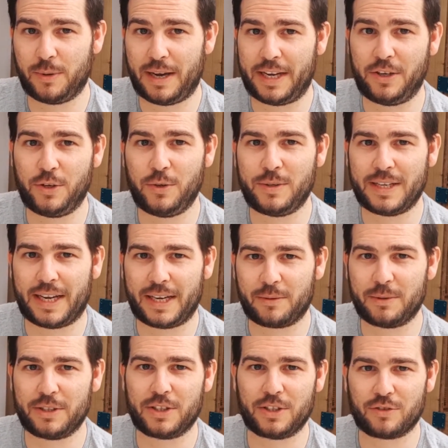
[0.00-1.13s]
a new tank
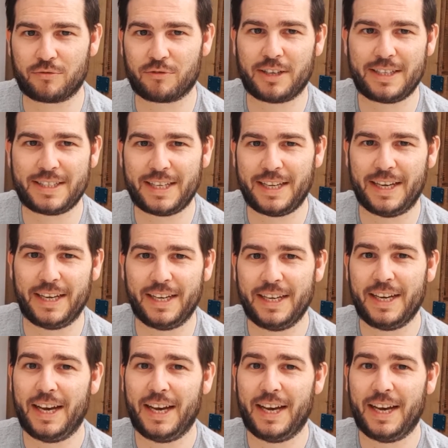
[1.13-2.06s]
which is right here,